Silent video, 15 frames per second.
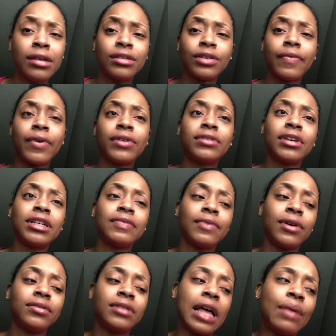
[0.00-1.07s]
So first things
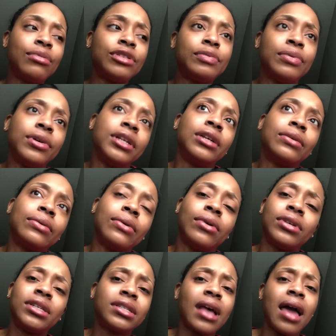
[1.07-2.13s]
first, that was pretty
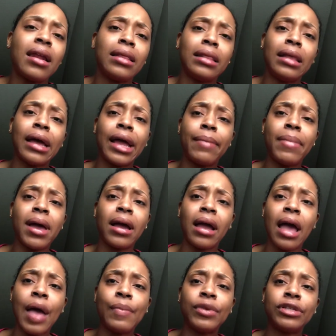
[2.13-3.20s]
cool. Just kind of laid
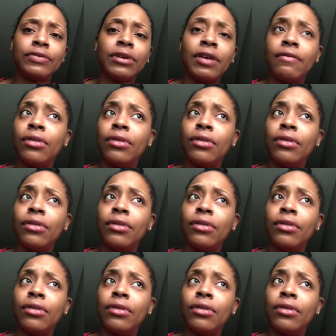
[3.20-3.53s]
back atmosphere.